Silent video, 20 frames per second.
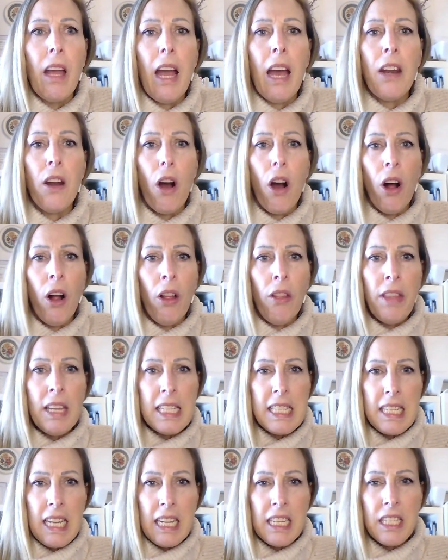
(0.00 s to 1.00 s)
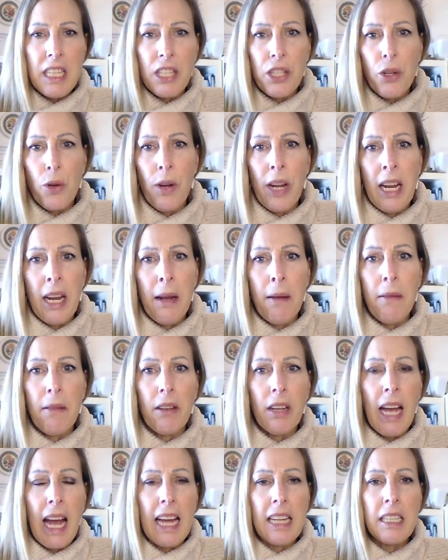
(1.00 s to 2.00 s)
And all this does is create a
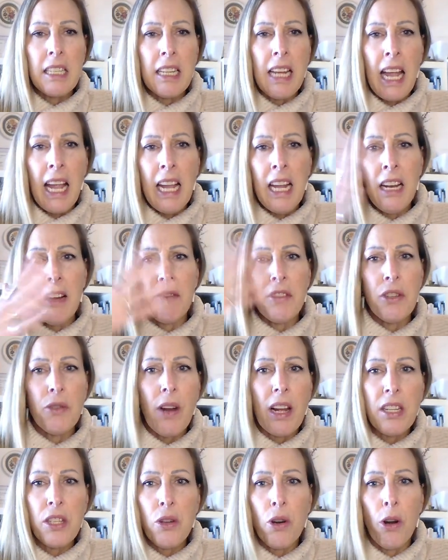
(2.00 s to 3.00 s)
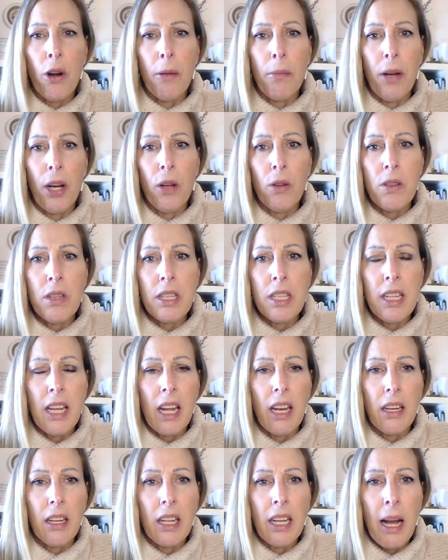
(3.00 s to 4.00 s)
cascade of stress hormones
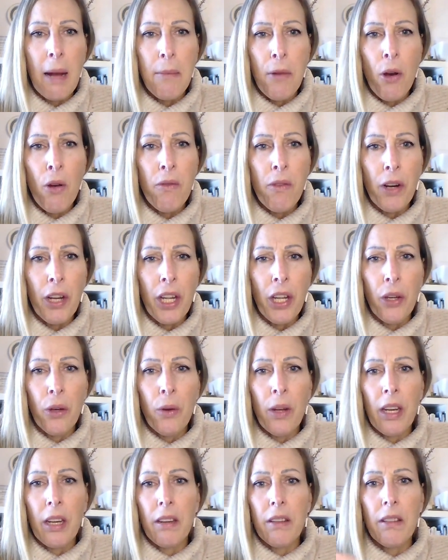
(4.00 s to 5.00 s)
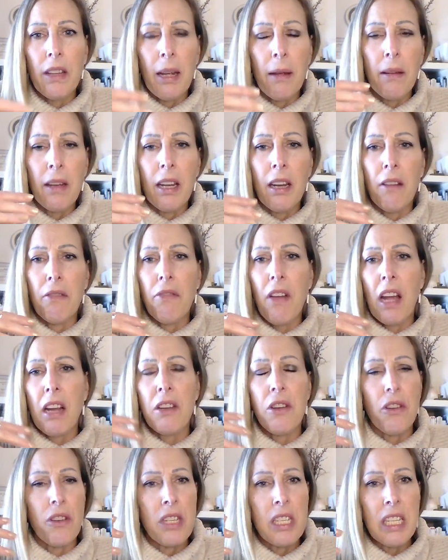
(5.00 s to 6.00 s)
that come over you, and they can
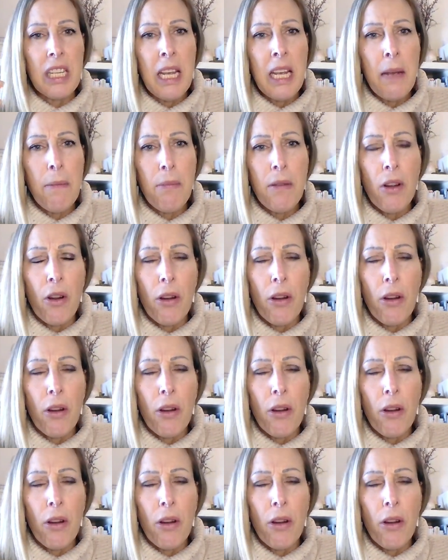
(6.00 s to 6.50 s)
affect your sleep,